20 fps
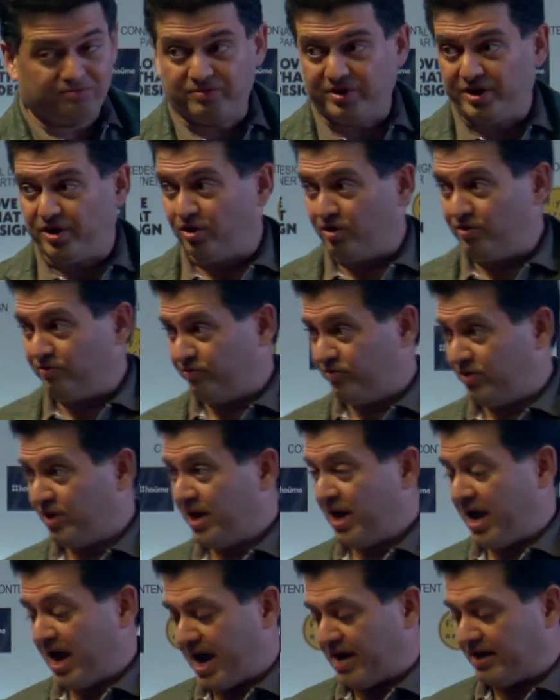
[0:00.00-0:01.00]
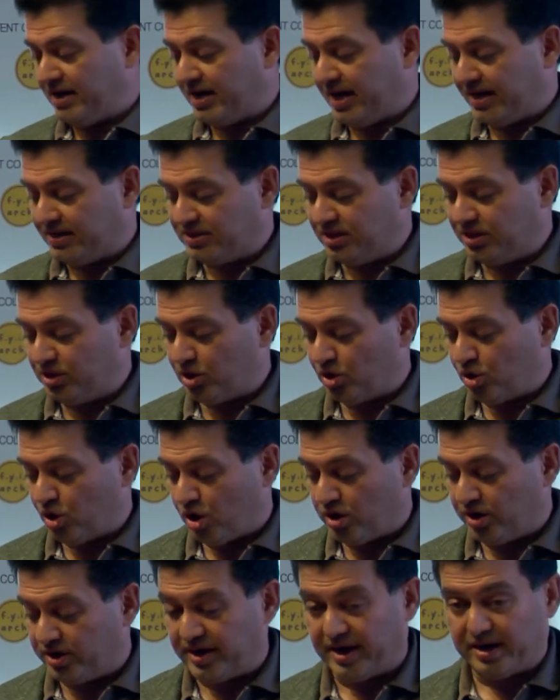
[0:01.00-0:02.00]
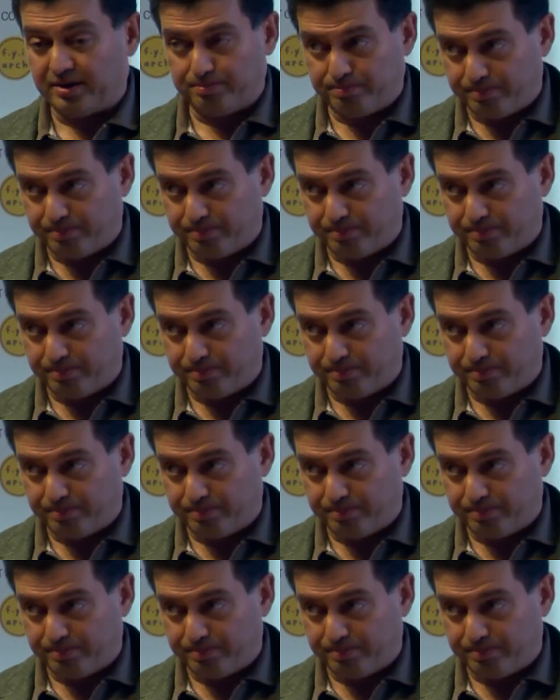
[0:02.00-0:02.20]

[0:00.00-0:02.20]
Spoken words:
way of analyzing your contract.